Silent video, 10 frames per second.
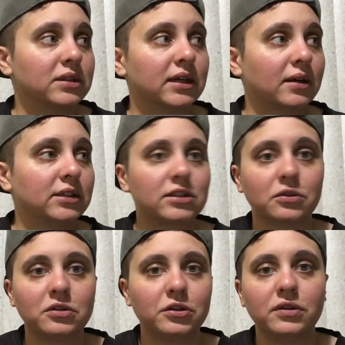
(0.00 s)
Like, I
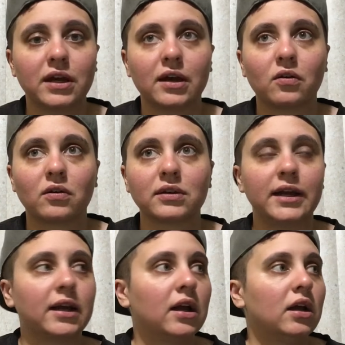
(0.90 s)
don't do that. Or
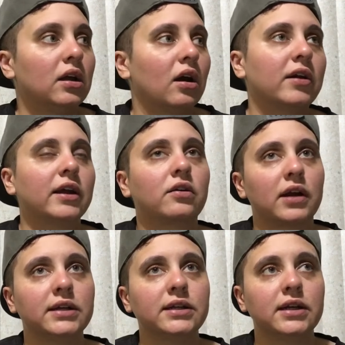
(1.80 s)
like, okay,
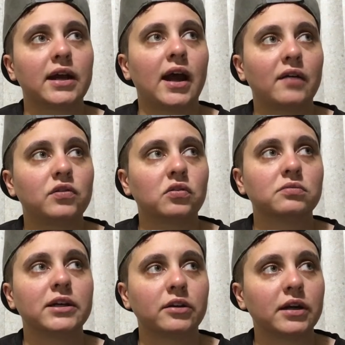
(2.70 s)
granted, I have told
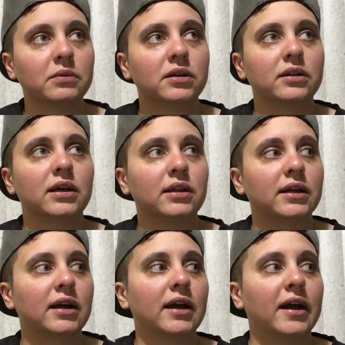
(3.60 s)
my grandma that,
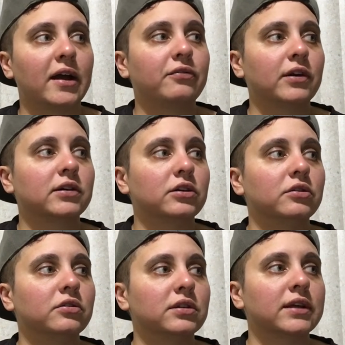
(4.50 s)
like, I have fucked
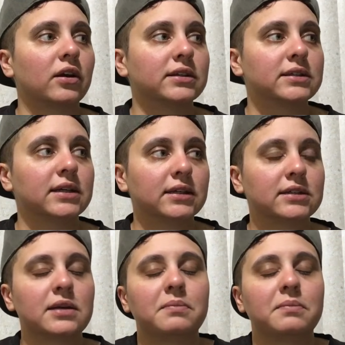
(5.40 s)
dudes, like, on sinks.